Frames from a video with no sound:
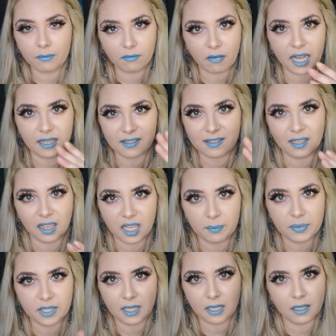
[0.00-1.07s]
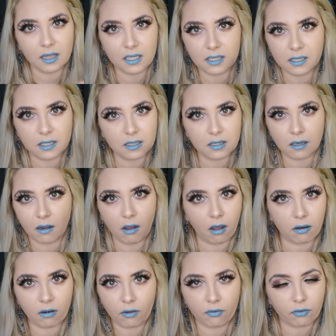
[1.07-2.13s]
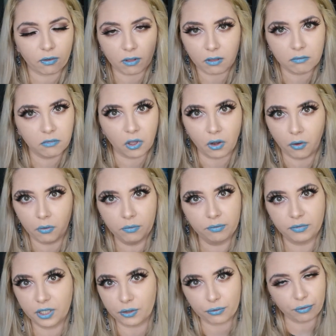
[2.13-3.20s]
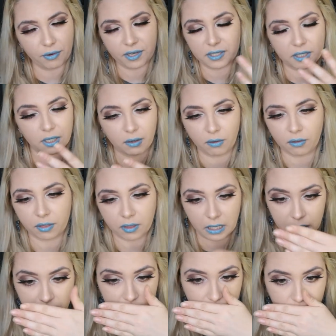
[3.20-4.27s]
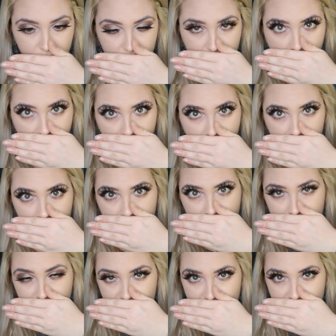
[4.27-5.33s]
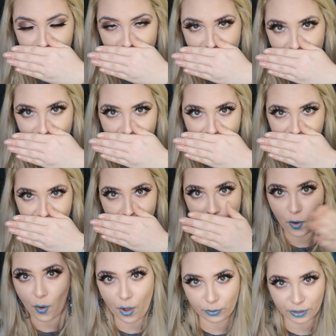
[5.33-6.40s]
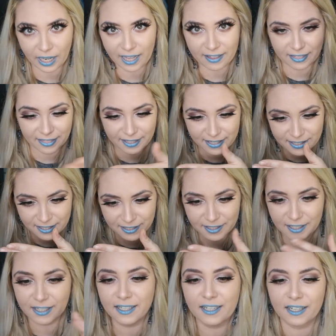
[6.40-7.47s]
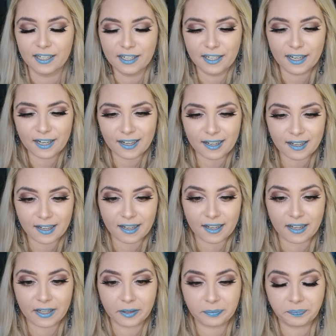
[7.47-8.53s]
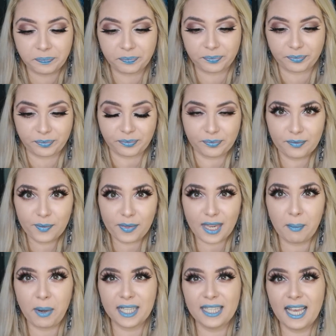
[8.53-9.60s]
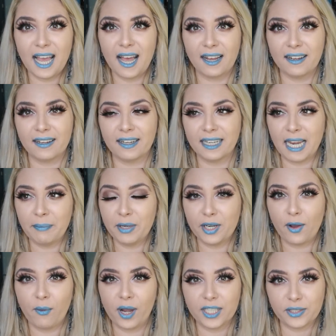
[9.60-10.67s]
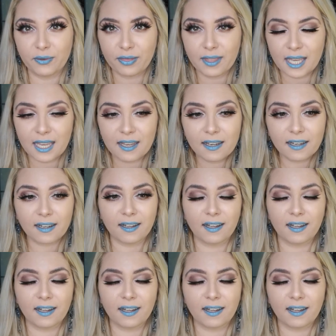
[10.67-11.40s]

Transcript: Minus the lipstick. This is a god-awful no. It ruins the whole thing, so just like I can go out like this. But yeah, let me know what you think.